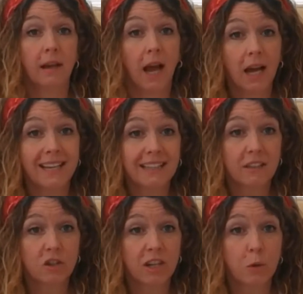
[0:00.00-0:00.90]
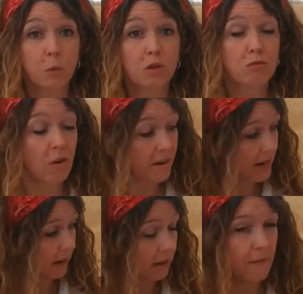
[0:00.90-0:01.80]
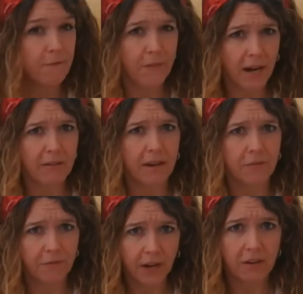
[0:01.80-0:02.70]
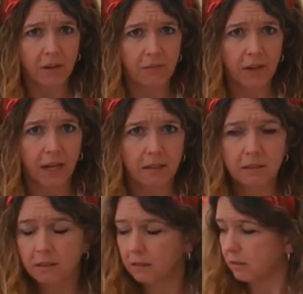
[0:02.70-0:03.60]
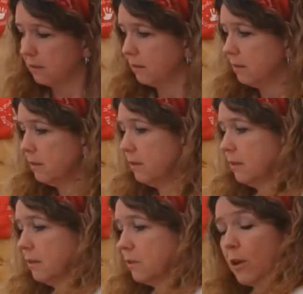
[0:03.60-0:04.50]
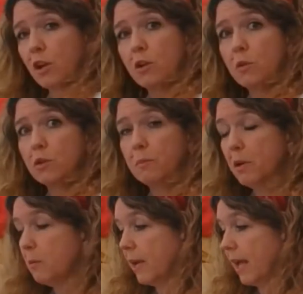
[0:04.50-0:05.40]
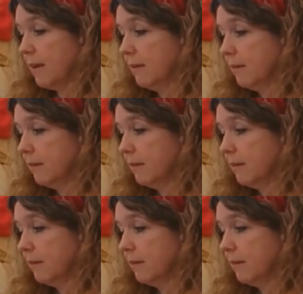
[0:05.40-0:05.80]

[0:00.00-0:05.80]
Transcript: our little chick was running very, very fast. I'm going to use the blue again.